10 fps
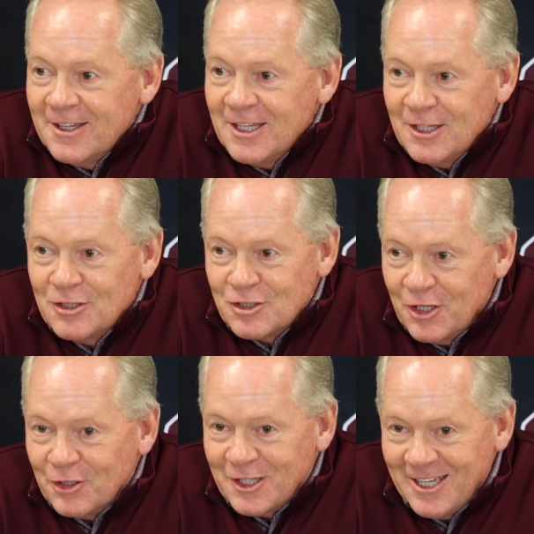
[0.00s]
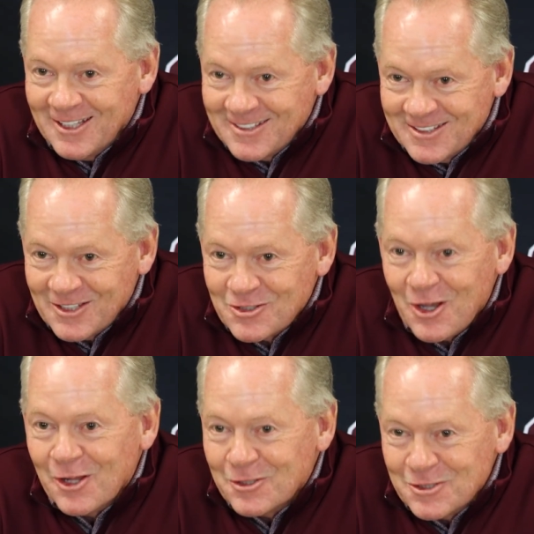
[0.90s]
He still gets the
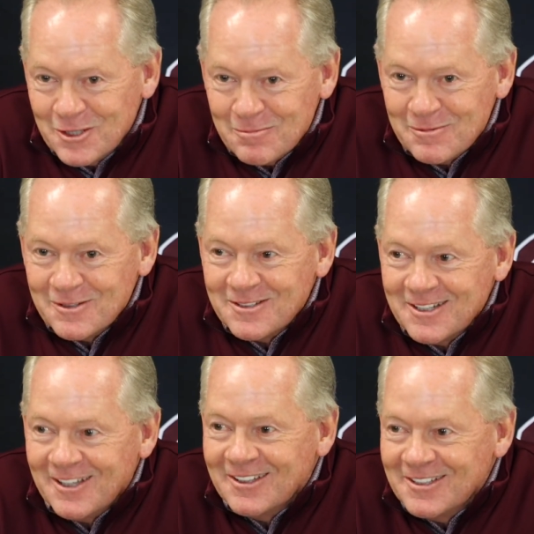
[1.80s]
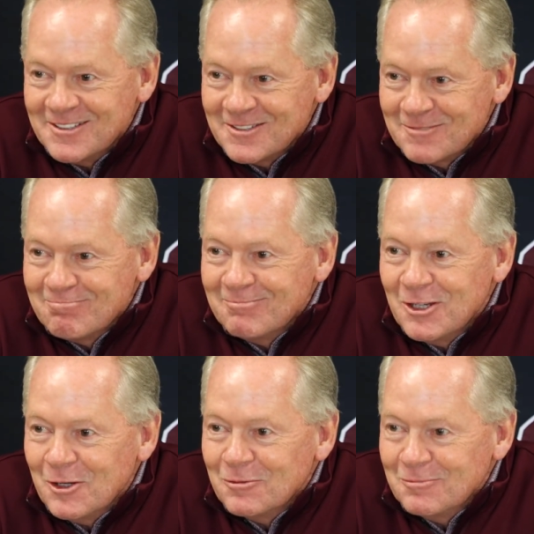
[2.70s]
scholarship until he's,
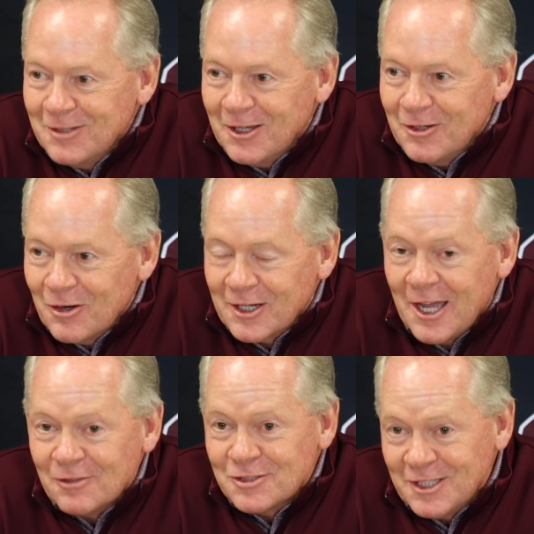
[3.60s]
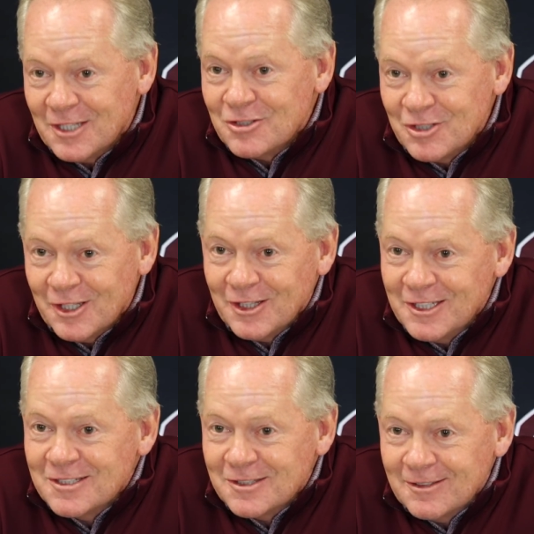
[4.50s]
you know, done, or counts against you at
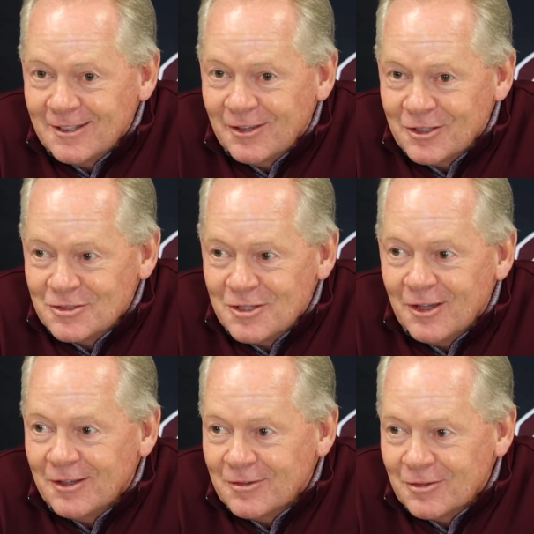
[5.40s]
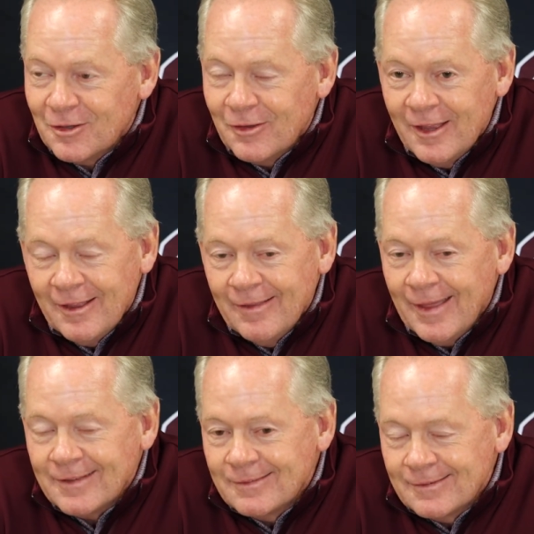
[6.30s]
least until he's done. So
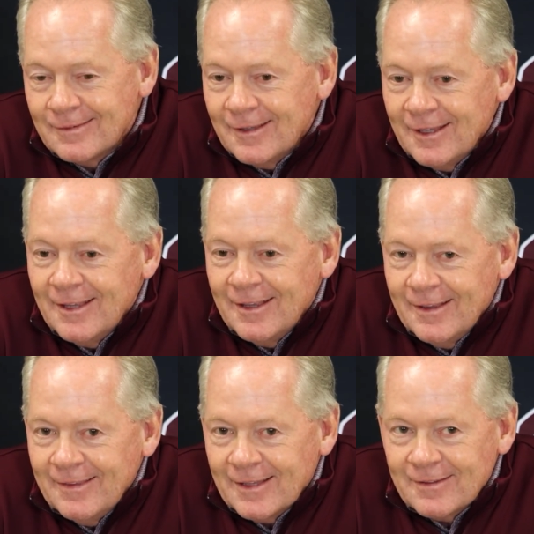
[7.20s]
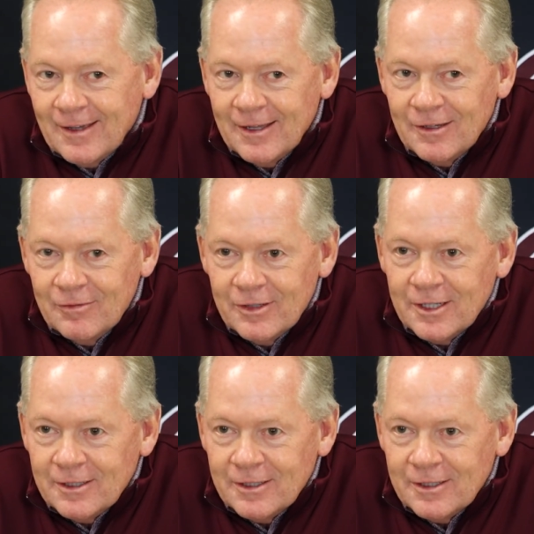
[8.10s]
that's kind of